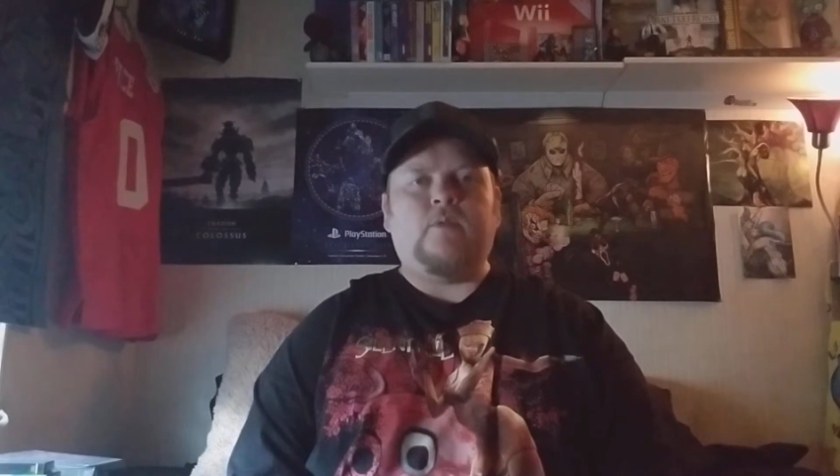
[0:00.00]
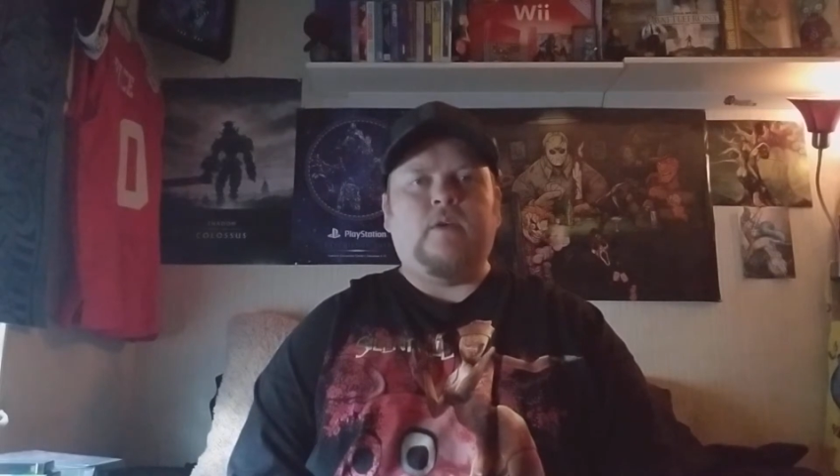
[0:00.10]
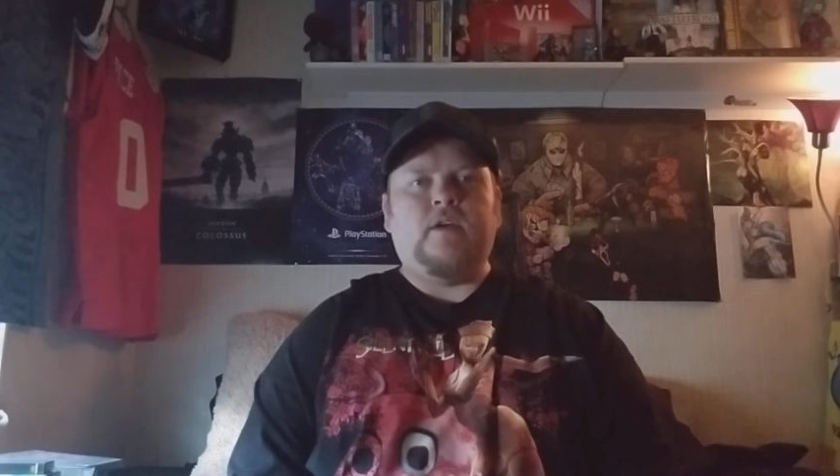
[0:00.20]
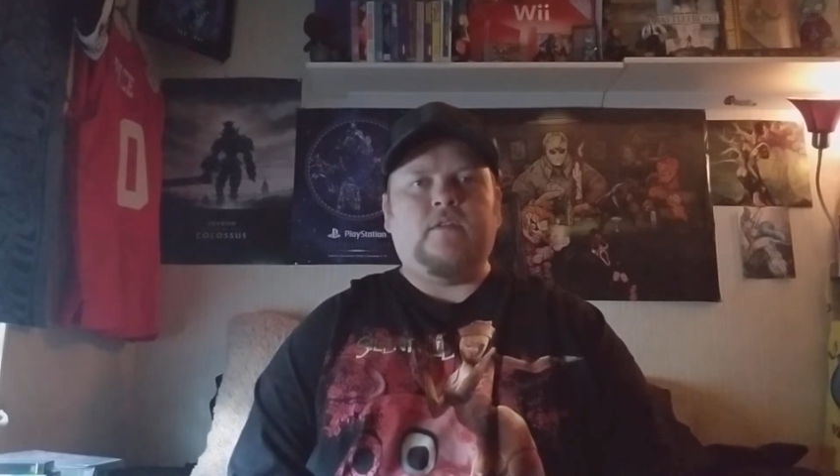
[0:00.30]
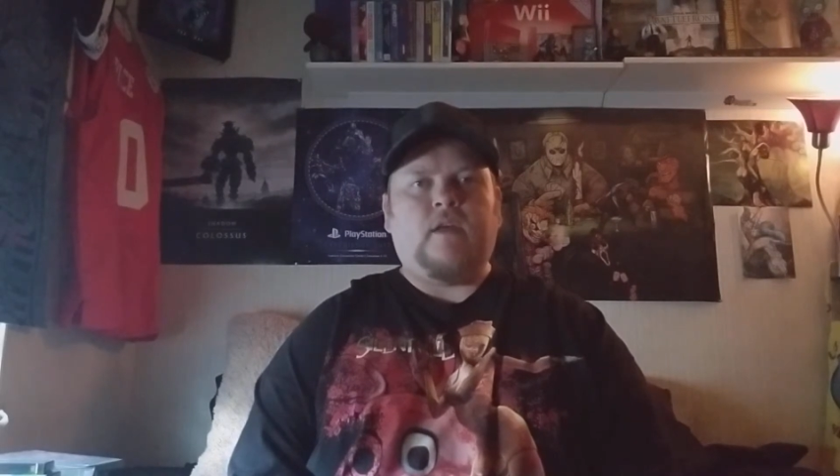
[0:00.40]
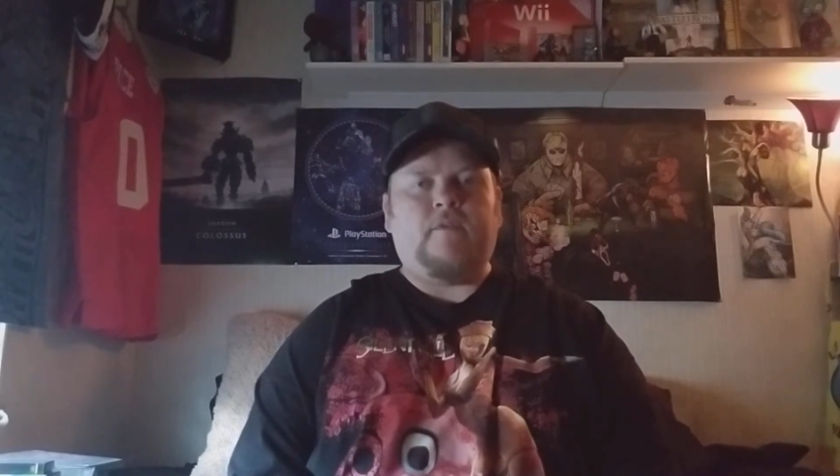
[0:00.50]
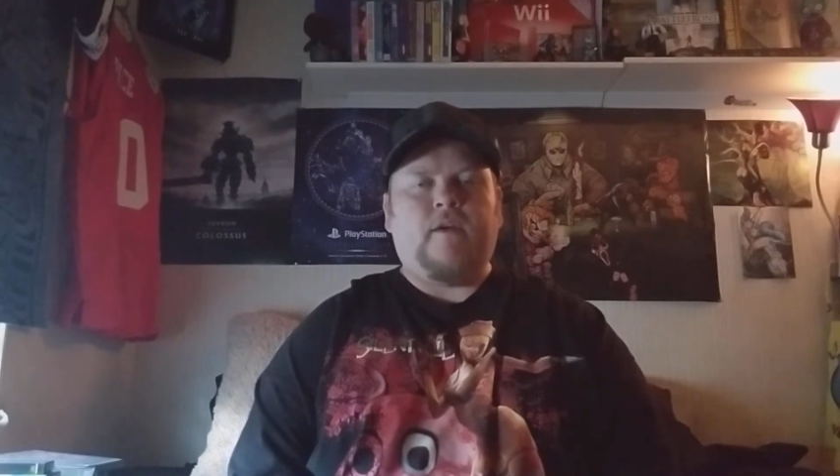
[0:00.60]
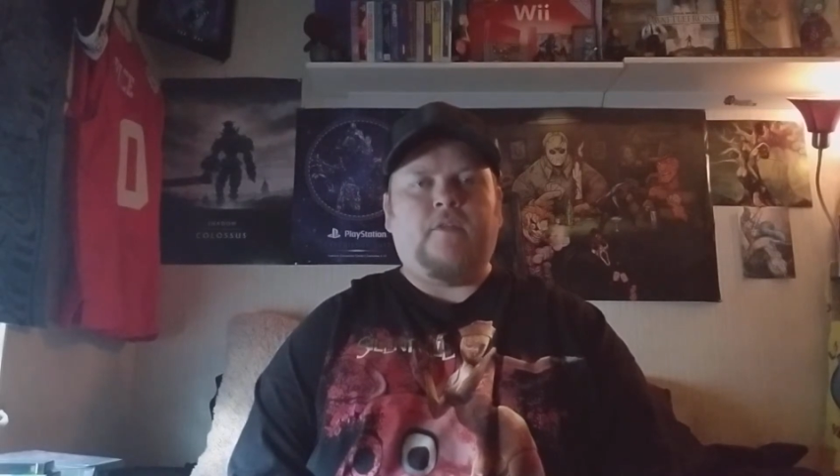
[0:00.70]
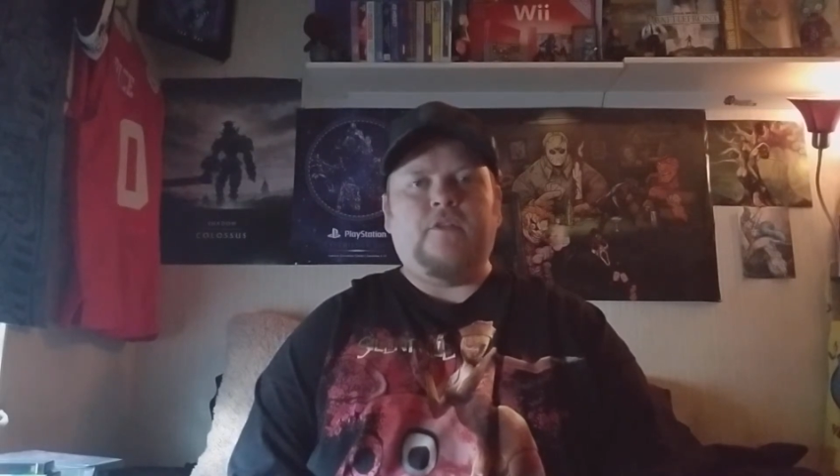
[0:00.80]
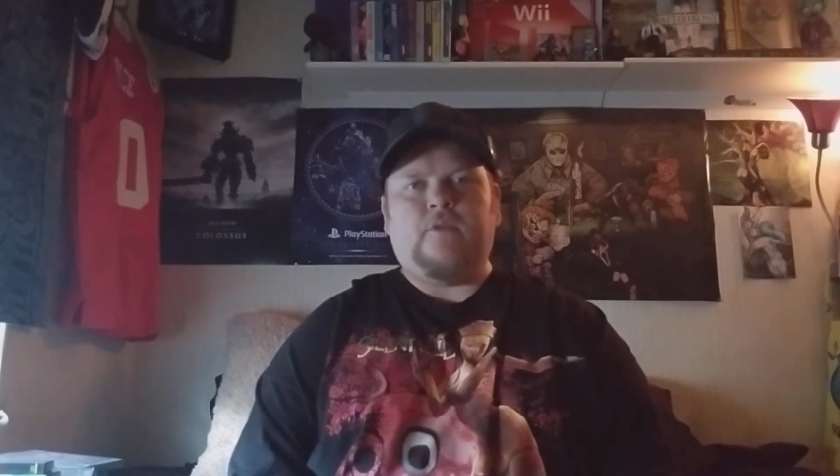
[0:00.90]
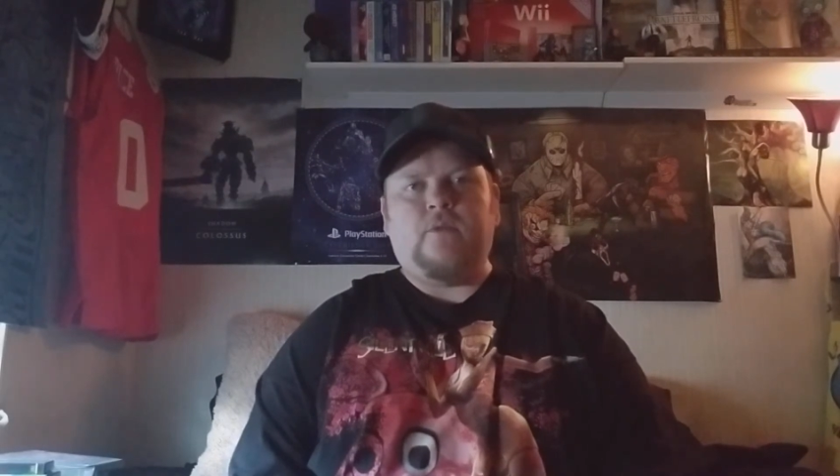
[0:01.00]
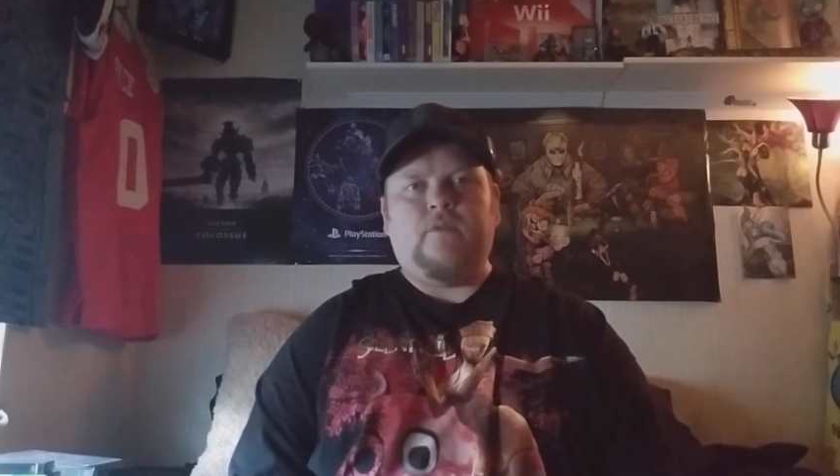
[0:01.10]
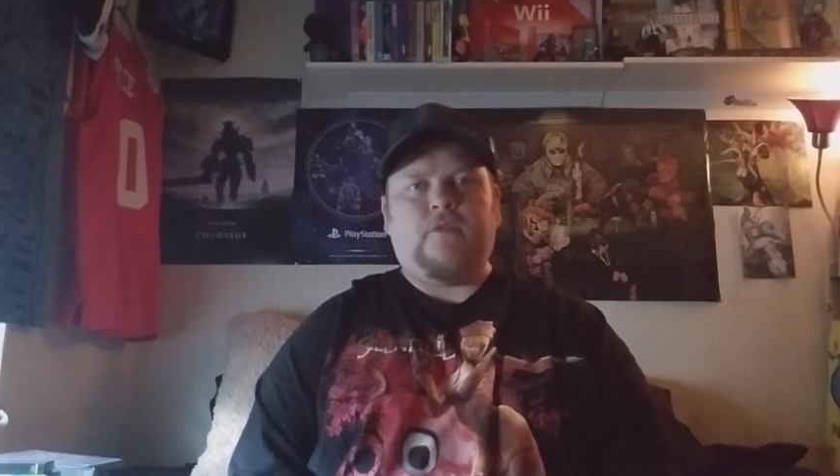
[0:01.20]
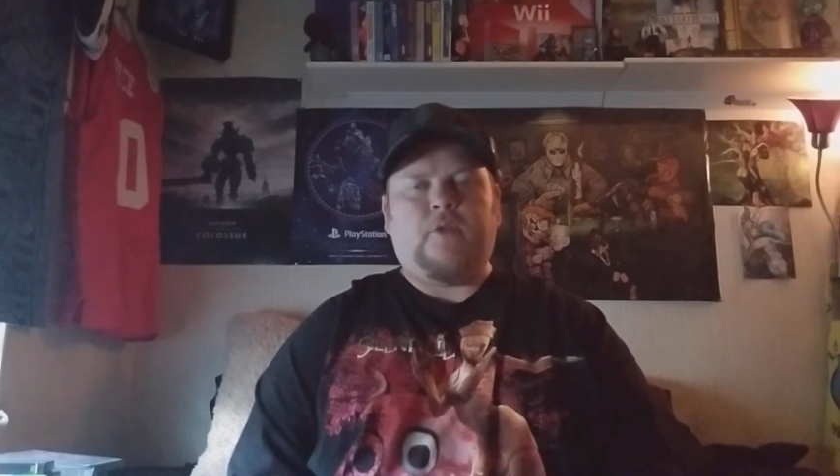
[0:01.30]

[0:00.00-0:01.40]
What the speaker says: one because I found this one for